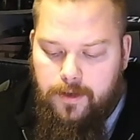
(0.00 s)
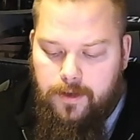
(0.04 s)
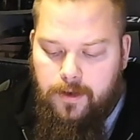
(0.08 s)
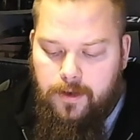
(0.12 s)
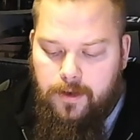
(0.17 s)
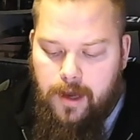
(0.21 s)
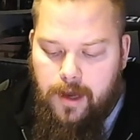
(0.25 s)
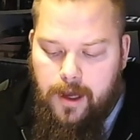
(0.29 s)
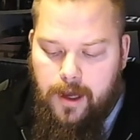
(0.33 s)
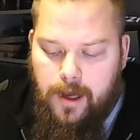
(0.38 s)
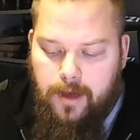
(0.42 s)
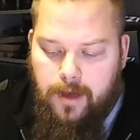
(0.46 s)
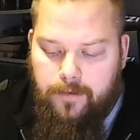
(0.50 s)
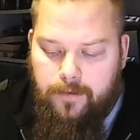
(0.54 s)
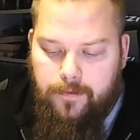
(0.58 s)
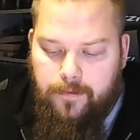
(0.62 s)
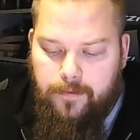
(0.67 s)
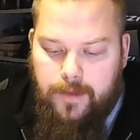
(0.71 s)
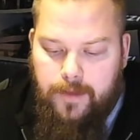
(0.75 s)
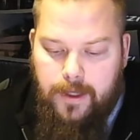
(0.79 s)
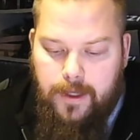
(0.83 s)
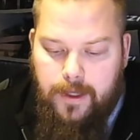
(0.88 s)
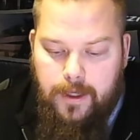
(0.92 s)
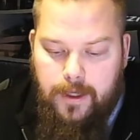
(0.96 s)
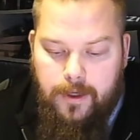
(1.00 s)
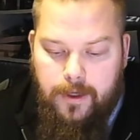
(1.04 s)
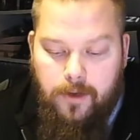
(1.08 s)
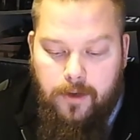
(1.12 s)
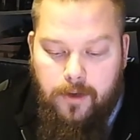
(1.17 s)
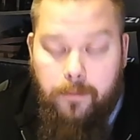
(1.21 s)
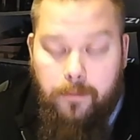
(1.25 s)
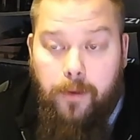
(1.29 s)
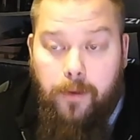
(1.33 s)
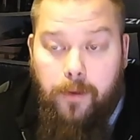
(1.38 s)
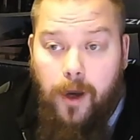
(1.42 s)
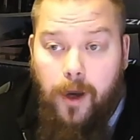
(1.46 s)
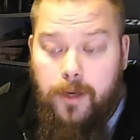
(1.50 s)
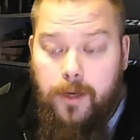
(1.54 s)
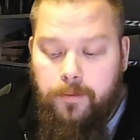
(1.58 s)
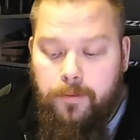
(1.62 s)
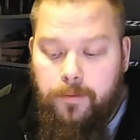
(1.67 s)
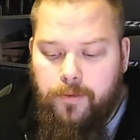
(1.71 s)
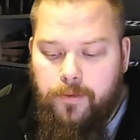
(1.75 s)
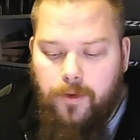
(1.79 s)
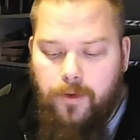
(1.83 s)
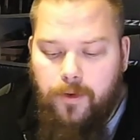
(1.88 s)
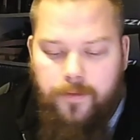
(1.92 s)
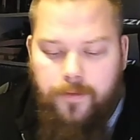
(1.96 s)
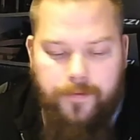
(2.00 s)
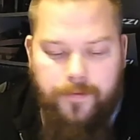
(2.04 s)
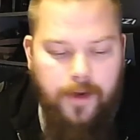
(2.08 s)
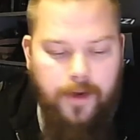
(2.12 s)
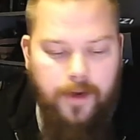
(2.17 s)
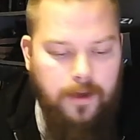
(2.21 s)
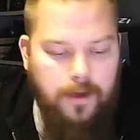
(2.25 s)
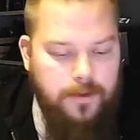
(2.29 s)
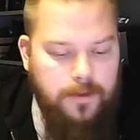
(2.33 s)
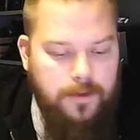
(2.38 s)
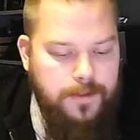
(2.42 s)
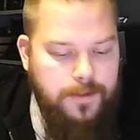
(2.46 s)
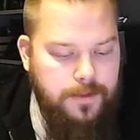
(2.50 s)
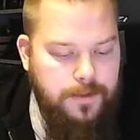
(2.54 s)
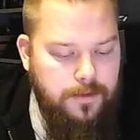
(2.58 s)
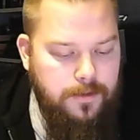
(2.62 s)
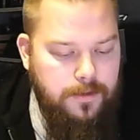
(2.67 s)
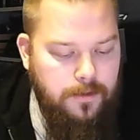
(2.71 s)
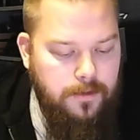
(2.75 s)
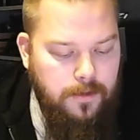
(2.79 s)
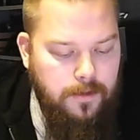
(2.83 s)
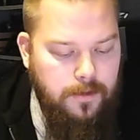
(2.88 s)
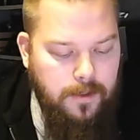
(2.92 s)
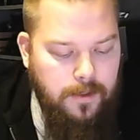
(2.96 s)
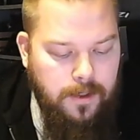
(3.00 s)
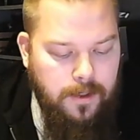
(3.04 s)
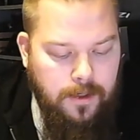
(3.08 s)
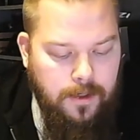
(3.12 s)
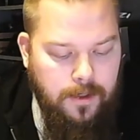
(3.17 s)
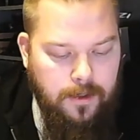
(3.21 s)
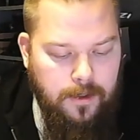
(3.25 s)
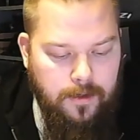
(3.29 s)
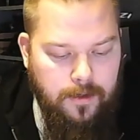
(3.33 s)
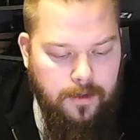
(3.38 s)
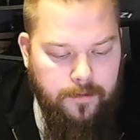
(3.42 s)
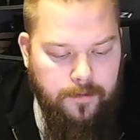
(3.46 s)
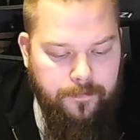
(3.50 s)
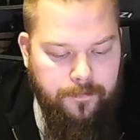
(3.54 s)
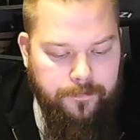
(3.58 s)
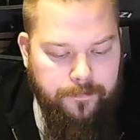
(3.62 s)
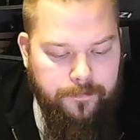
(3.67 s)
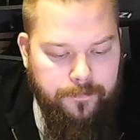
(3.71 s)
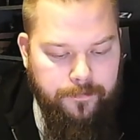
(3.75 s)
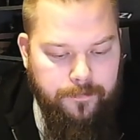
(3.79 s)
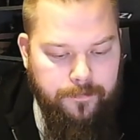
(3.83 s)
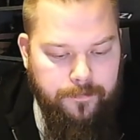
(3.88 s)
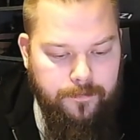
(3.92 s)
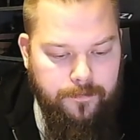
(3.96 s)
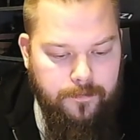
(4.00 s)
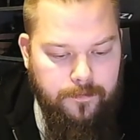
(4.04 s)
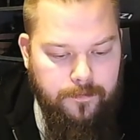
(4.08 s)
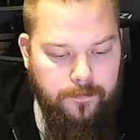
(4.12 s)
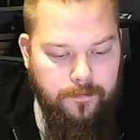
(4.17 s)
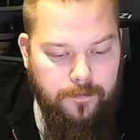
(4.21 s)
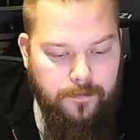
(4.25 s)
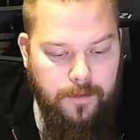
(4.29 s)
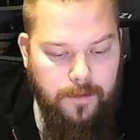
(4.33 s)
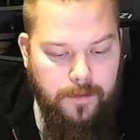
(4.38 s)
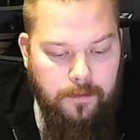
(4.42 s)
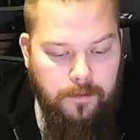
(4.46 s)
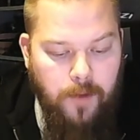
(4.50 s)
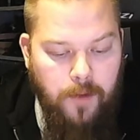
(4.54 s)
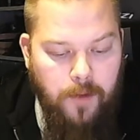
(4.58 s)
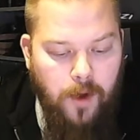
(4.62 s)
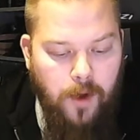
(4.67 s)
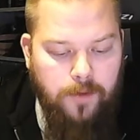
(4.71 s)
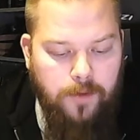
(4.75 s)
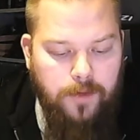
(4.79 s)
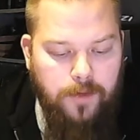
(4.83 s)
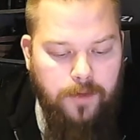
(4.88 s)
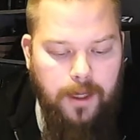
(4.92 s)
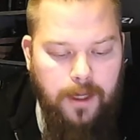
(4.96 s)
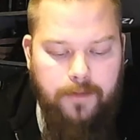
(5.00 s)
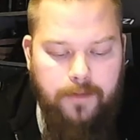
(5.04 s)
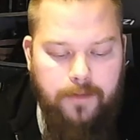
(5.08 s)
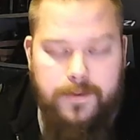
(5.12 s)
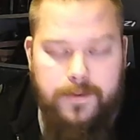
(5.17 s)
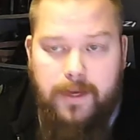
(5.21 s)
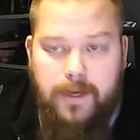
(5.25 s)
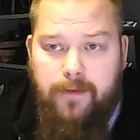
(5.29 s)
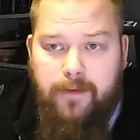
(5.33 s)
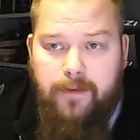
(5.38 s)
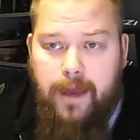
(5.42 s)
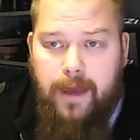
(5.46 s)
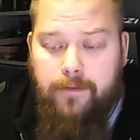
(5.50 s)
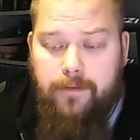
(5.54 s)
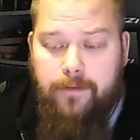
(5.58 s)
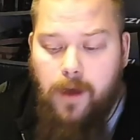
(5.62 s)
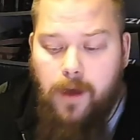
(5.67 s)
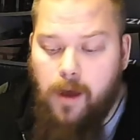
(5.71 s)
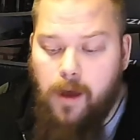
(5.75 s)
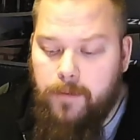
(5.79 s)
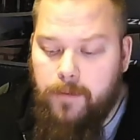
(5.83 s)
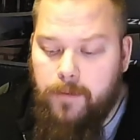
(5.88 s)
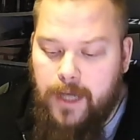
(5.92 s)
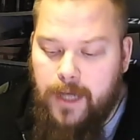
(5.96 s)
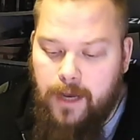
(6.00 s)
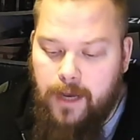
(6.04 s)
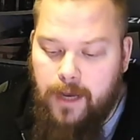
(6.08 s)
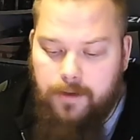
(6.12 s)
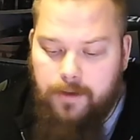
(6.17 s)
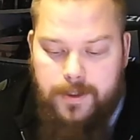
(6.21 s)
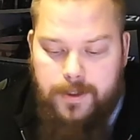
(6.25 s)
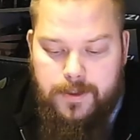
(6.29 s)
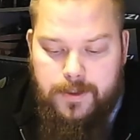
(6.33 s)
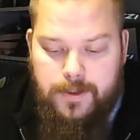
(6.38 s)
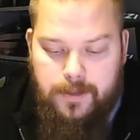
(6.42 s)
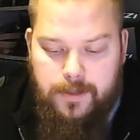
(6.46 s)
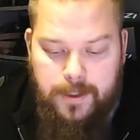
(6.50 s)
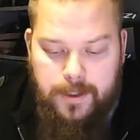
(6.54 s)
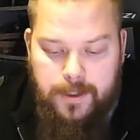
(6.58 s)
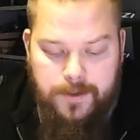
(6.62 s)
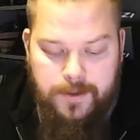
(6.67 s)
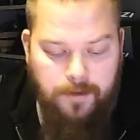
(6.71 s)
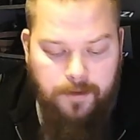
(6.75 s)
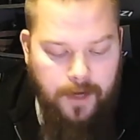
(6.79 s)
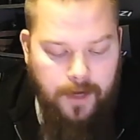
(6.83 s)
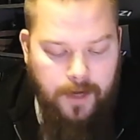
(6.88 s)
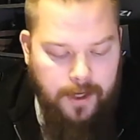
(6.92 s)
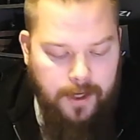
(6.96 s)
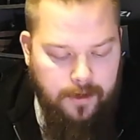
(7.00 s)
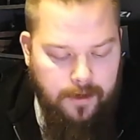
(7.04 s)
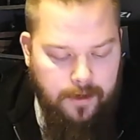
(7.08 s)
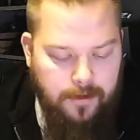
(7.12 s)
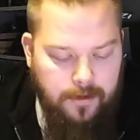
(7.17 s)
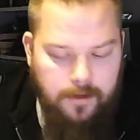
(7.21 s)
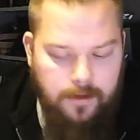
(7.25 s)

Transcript: You have the combined profiles. The Merkwood elves have heavy armor now. It's great.